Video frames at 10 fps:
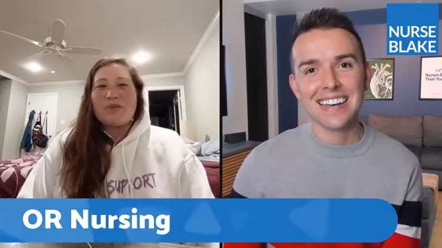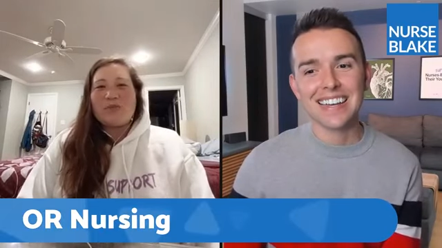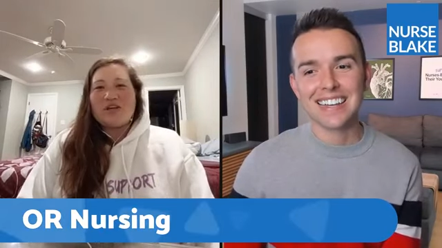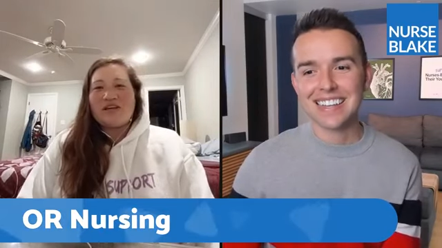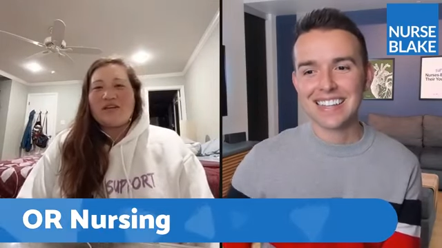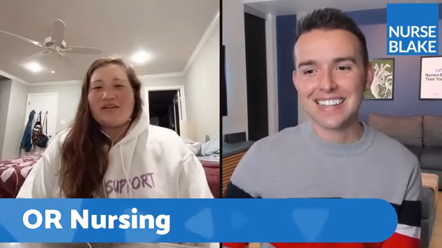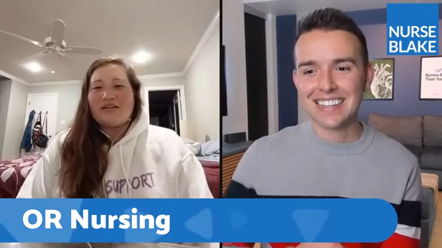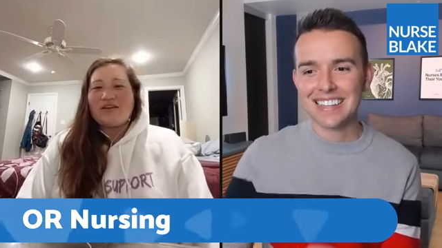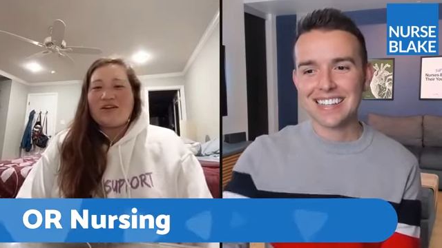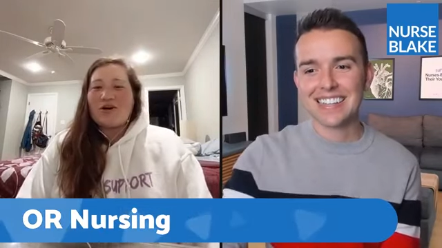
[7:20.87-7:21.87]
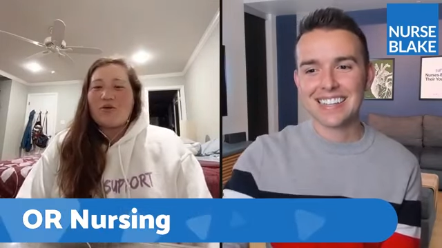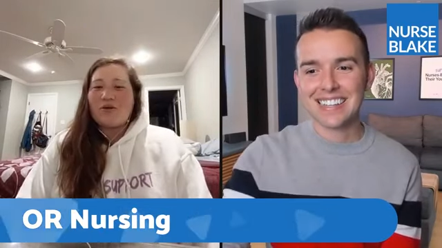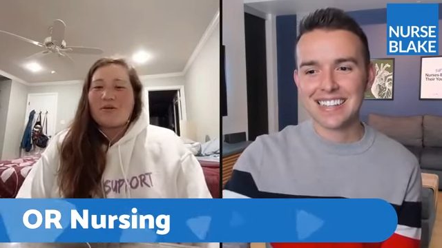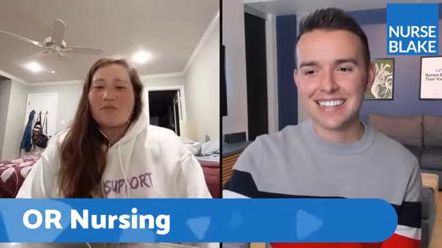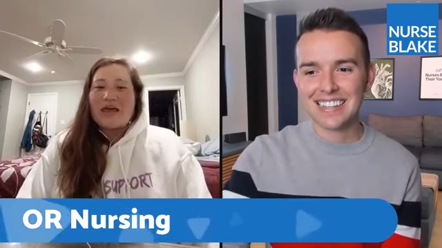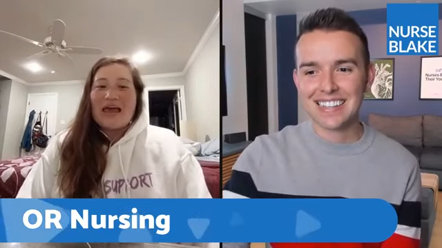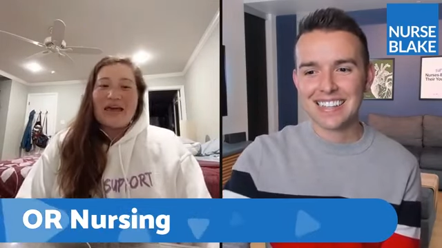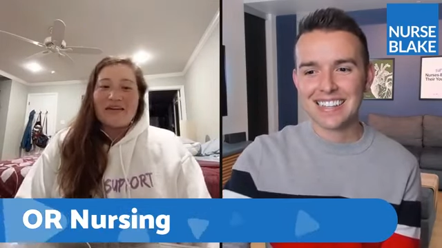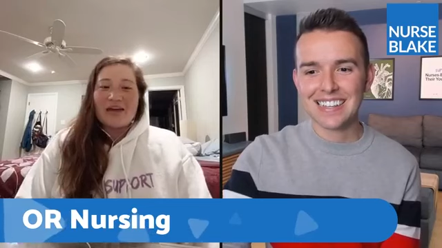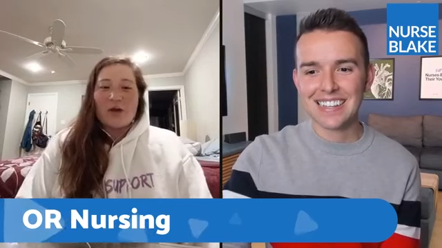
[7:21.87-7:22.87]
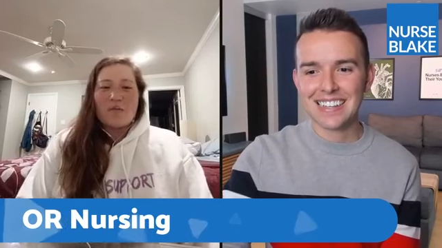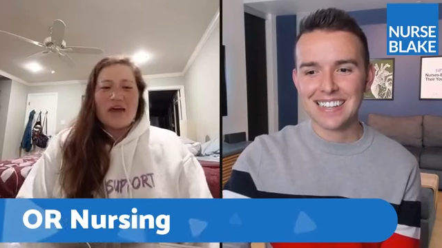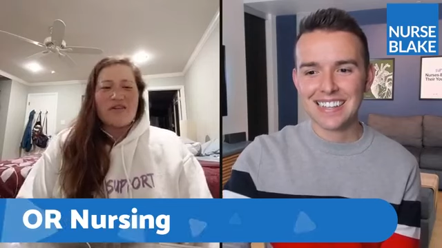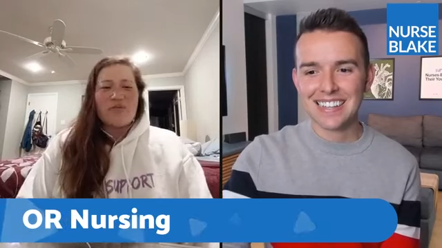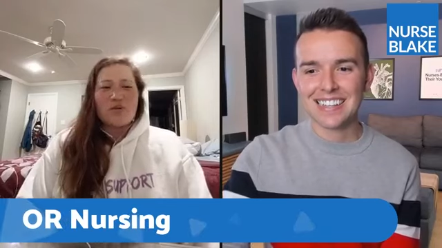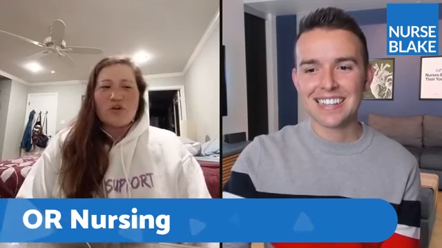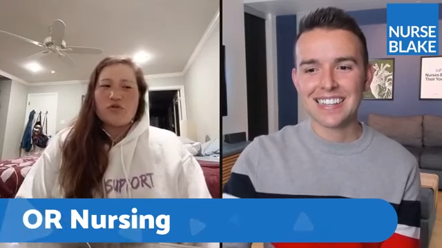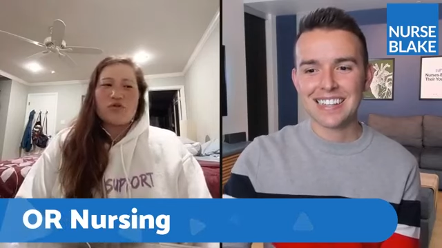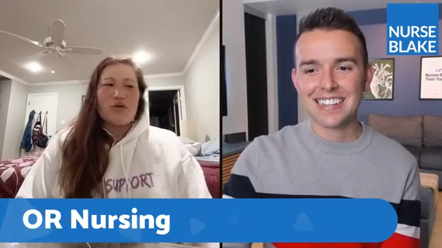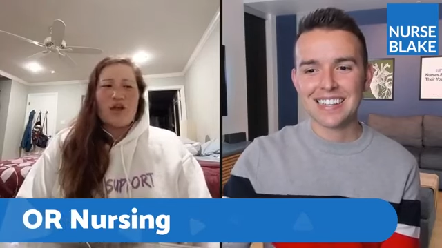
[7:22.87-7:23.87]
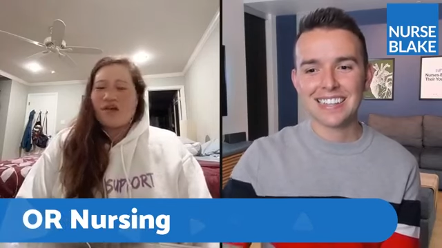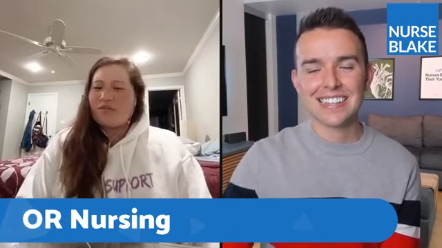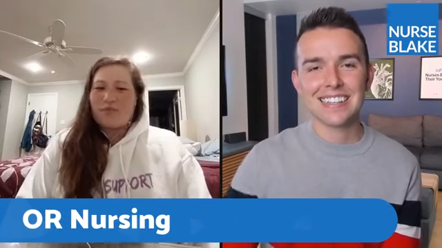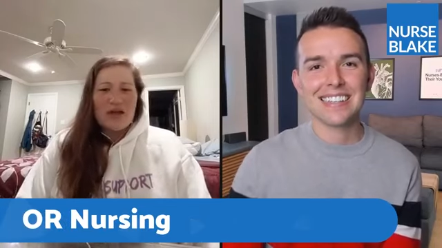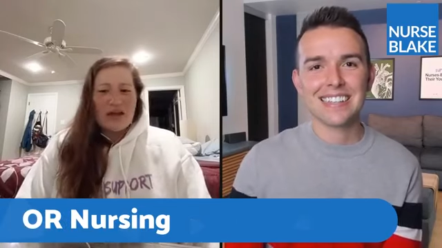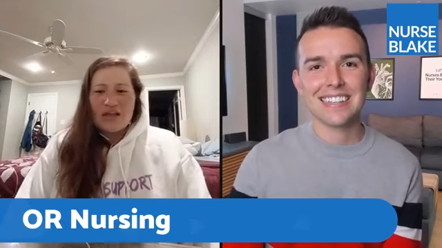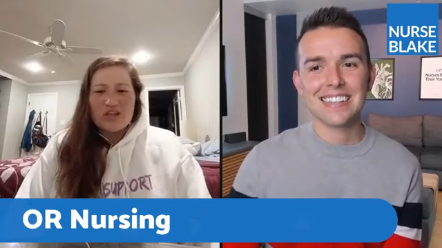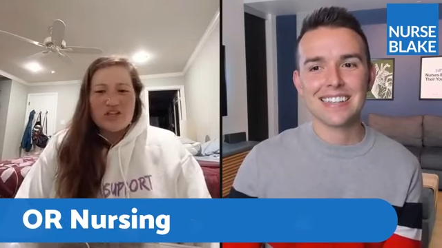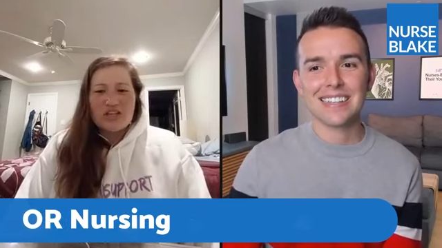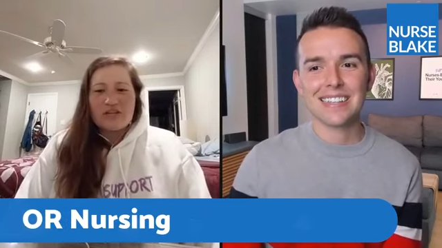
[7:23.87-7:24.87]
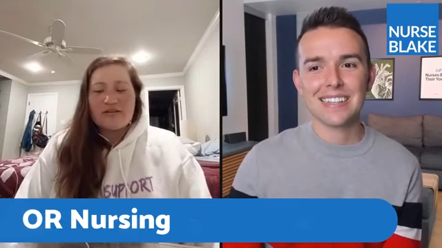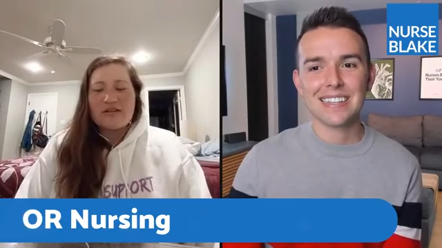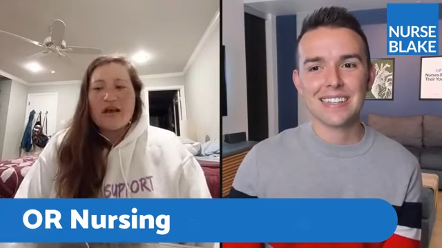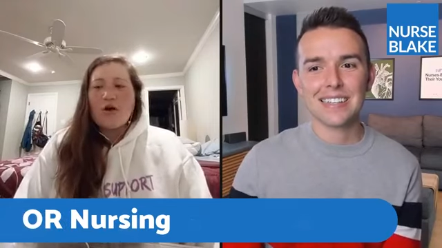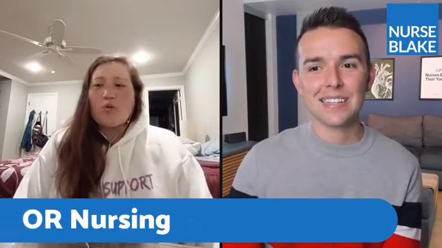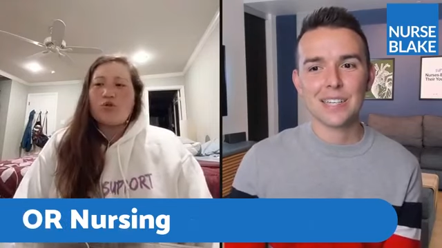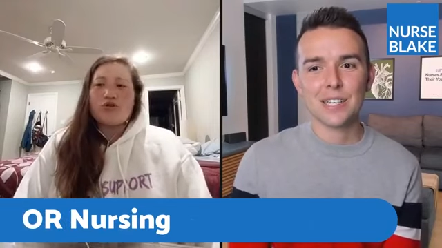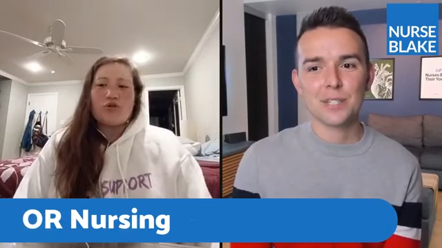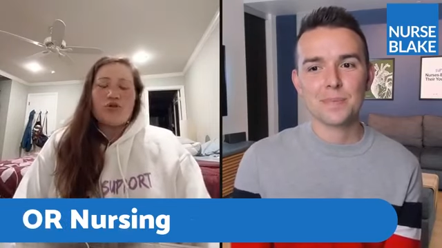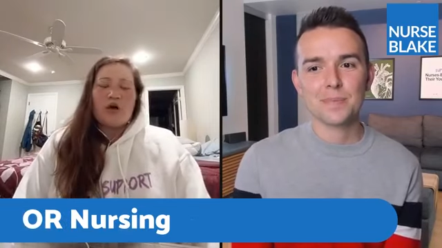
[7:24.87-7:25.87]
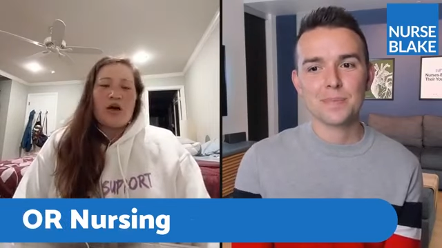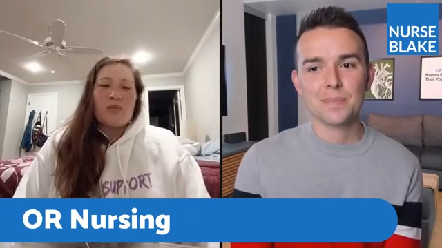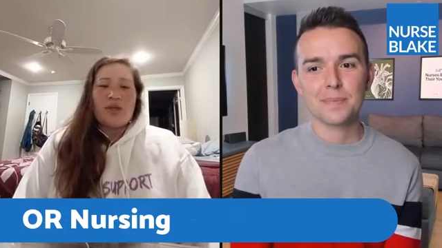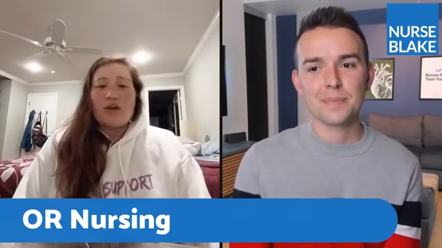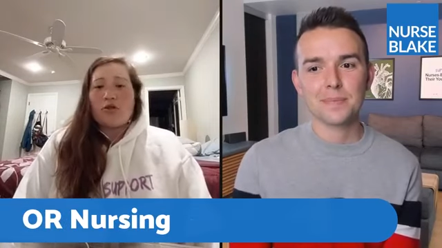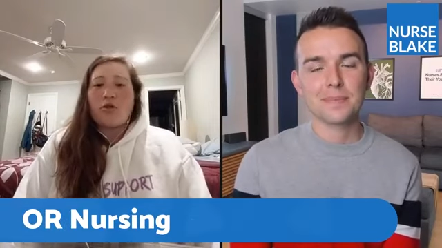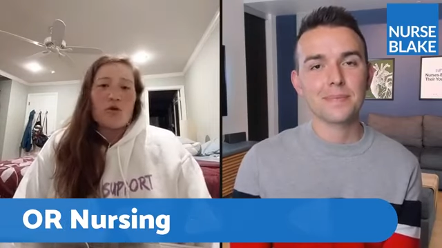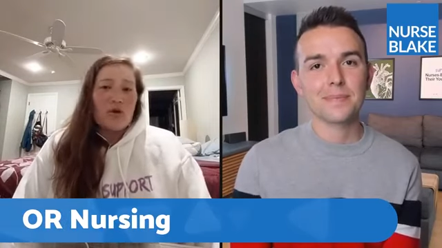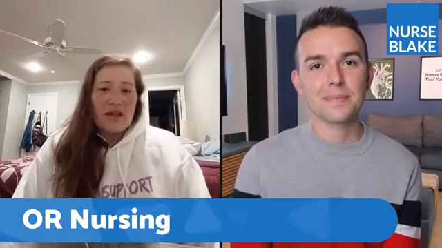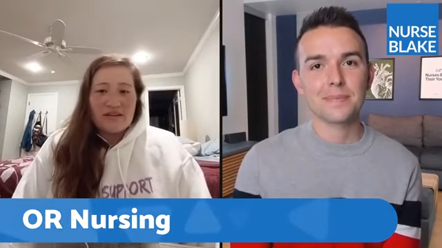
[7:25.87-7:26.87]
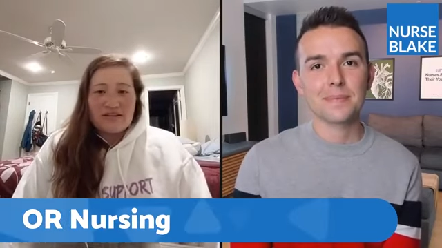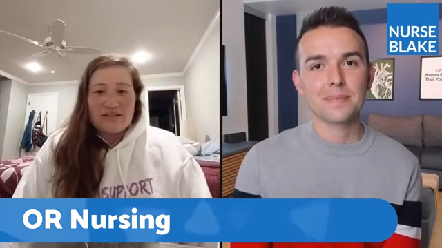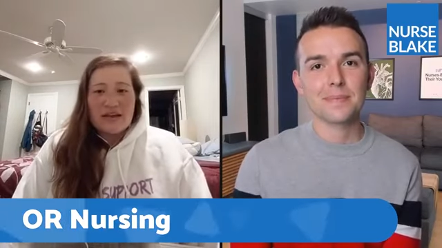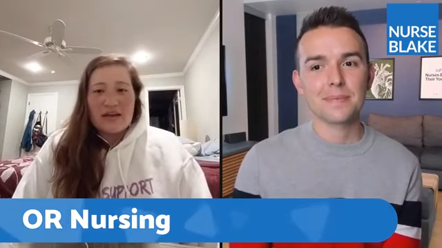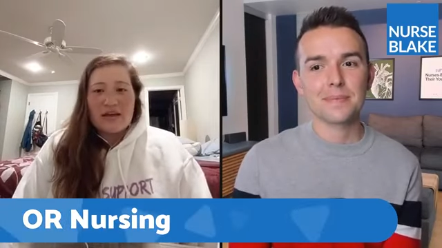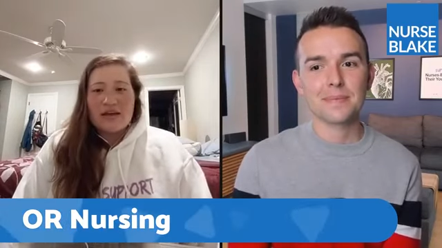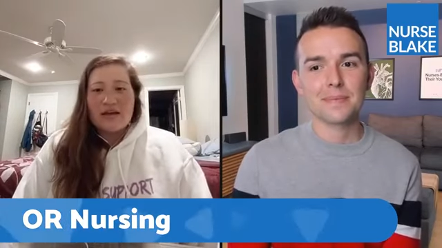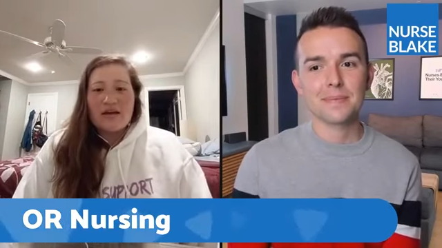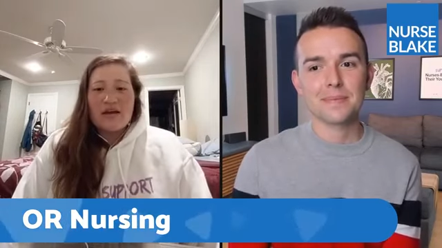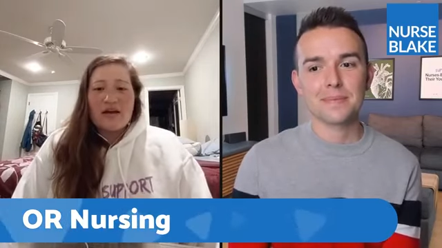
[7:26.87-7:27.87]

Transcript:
Speaker 1: not be, you know, handing out meds. We don't do a lot of medications. We'll do um, like a local anesthetic.